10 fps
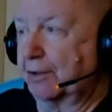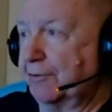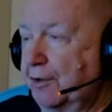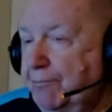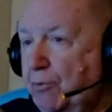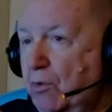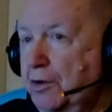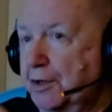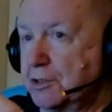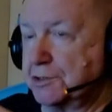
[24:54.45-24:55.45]
Then poor
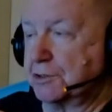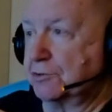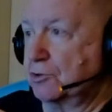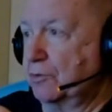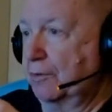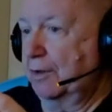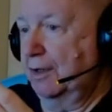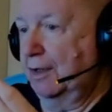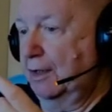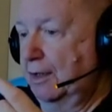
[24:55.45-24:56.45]
nurses who,
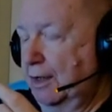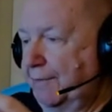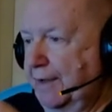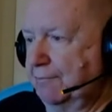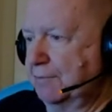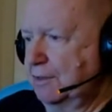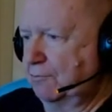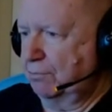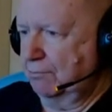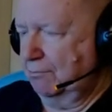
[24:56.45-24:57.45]
and they did,
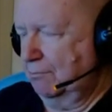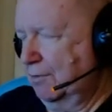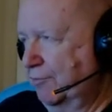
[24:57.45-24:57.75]
I forget